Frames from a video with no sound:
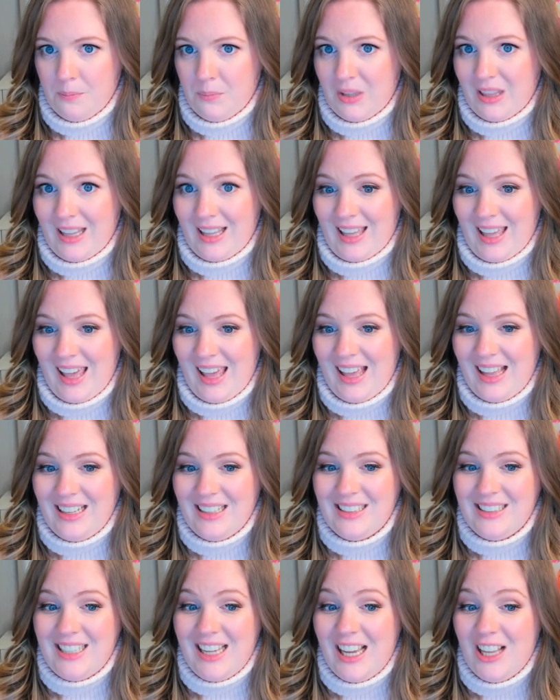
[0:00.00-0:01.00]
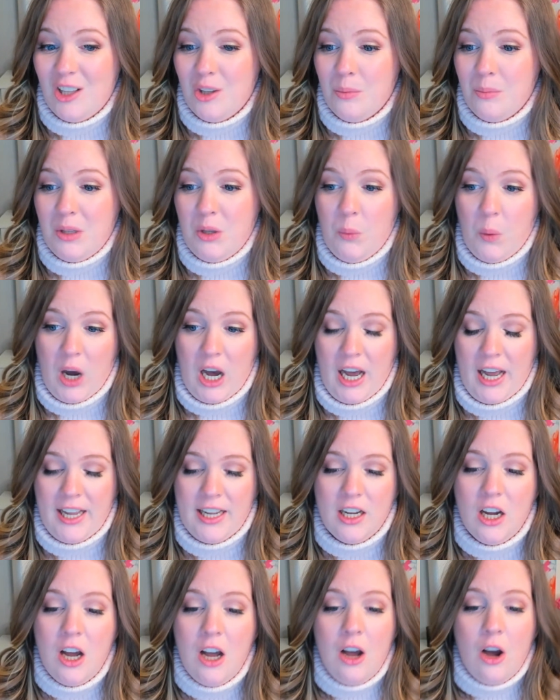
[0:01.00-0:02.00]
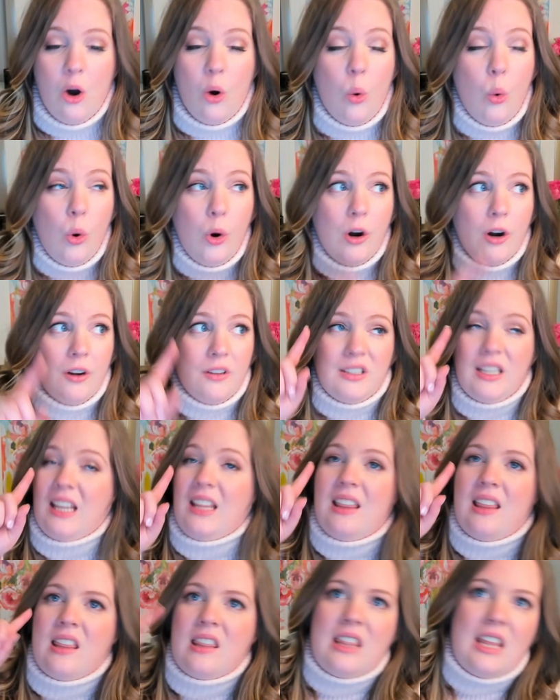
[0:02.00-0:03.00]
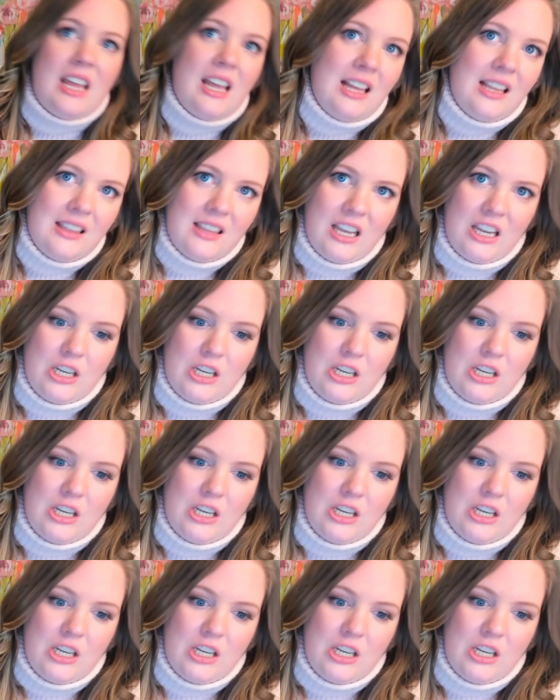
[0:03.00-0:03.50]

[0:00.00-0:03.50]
but they can't tell me why. Or they think they